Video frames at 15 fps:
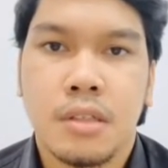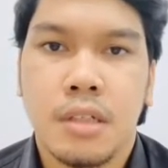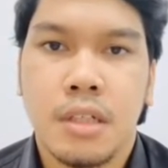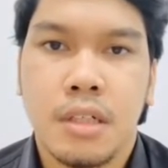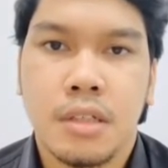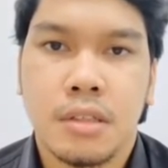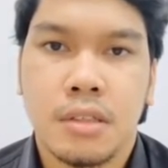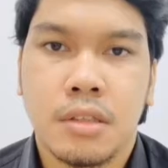
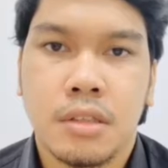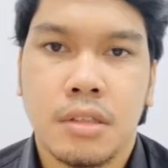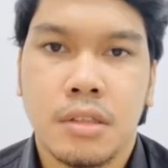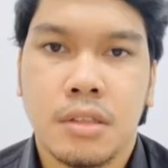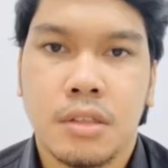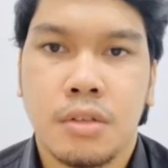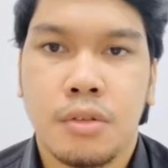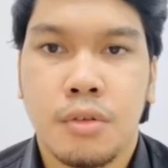There is
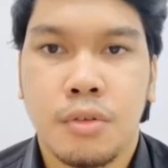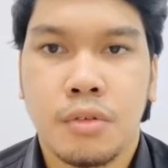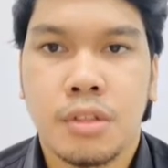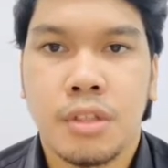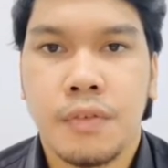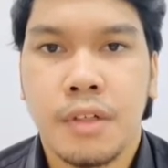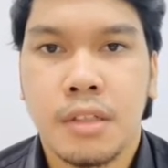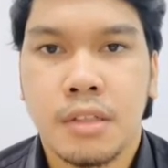no
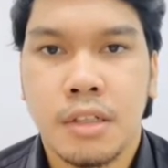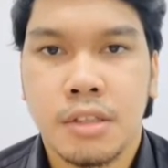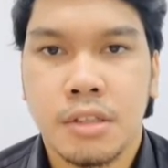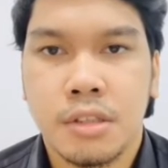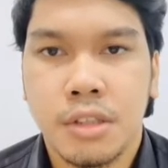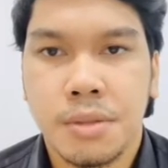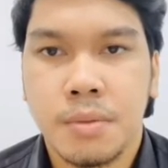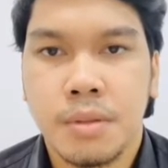significant
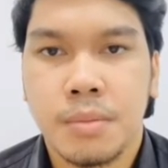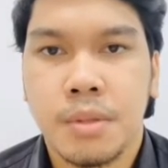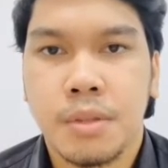relationships